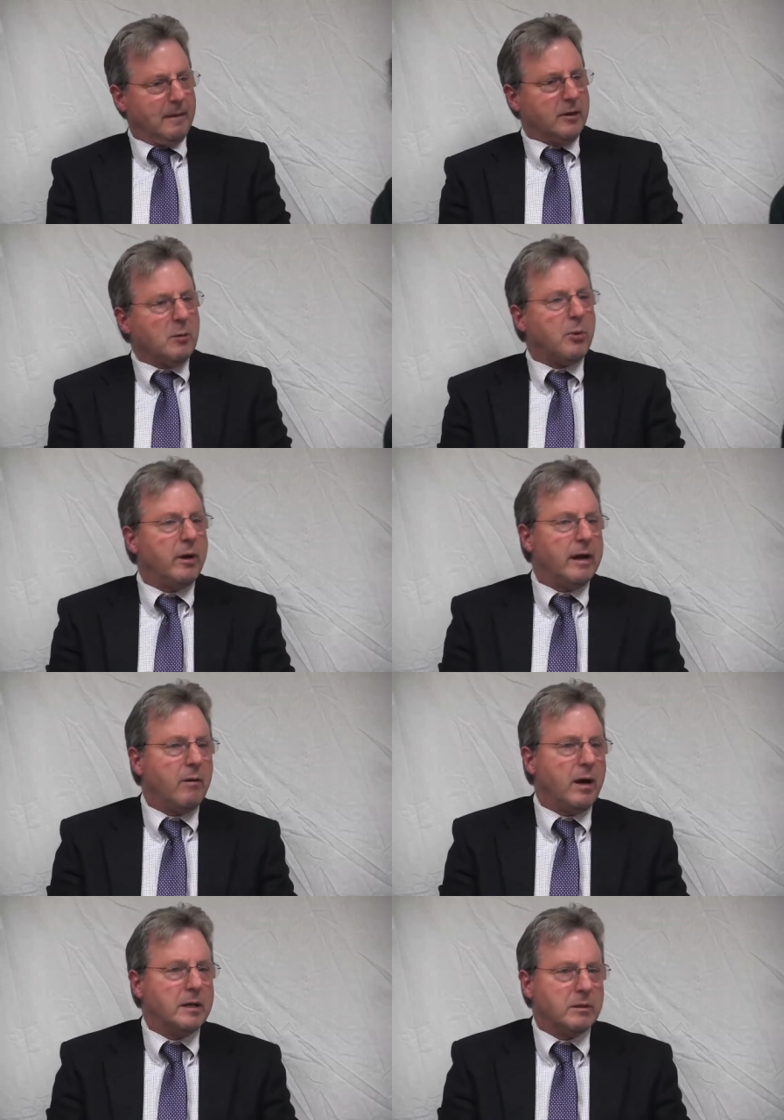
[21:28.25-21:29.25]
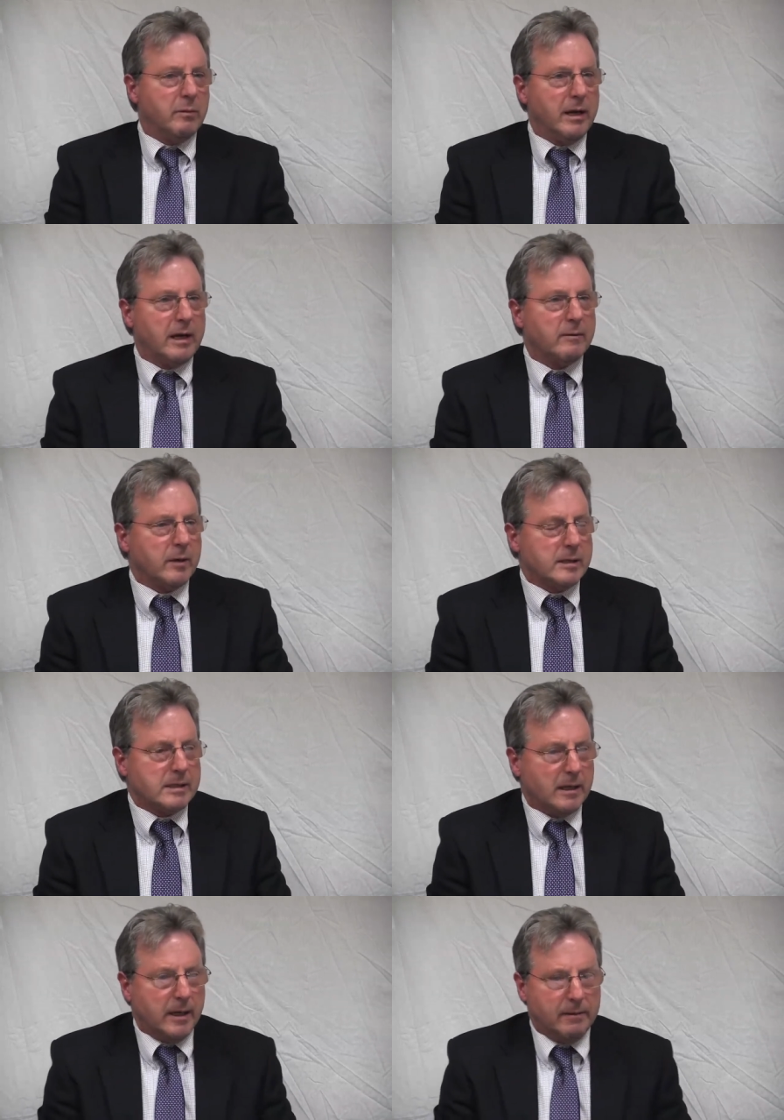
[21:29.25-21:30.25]
The other point I wanted to make
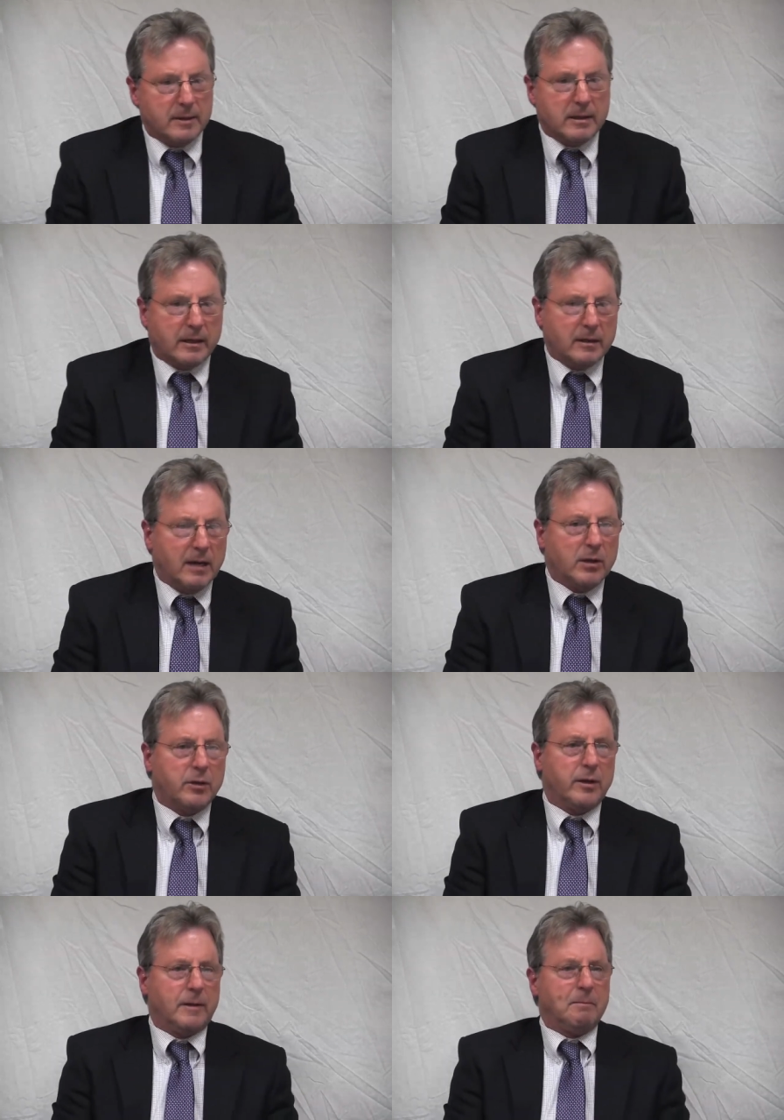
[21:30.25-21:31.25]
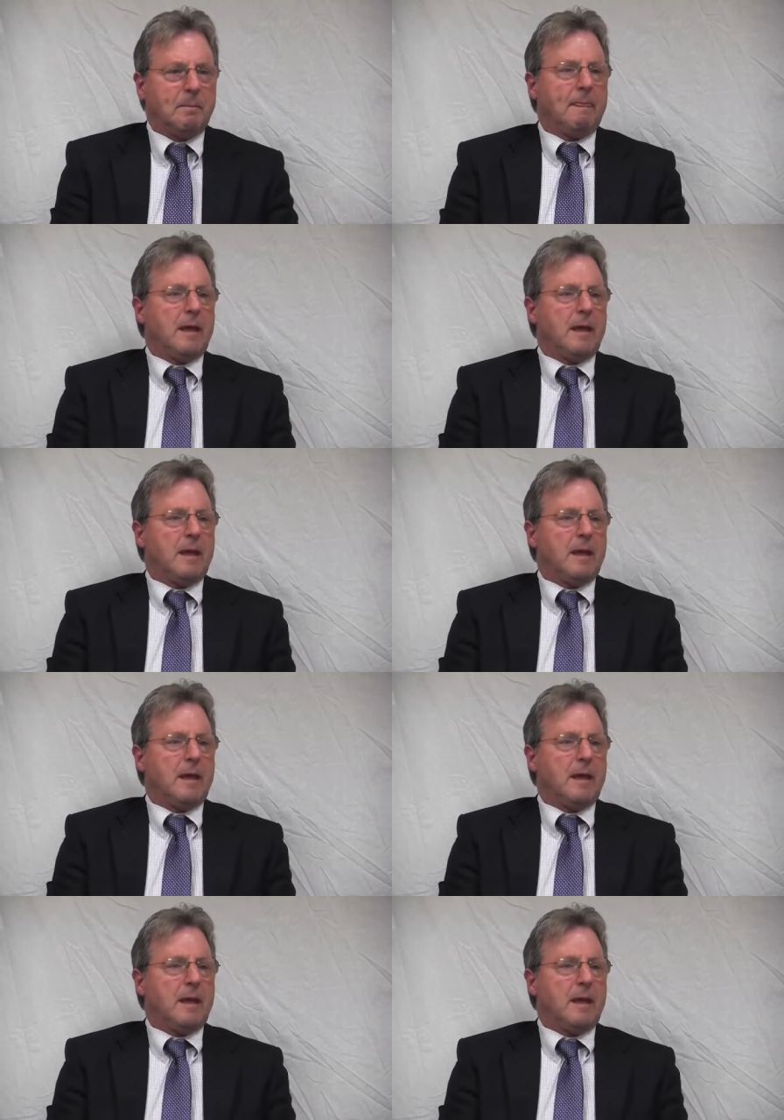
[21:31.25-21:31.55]
was on this economic thing,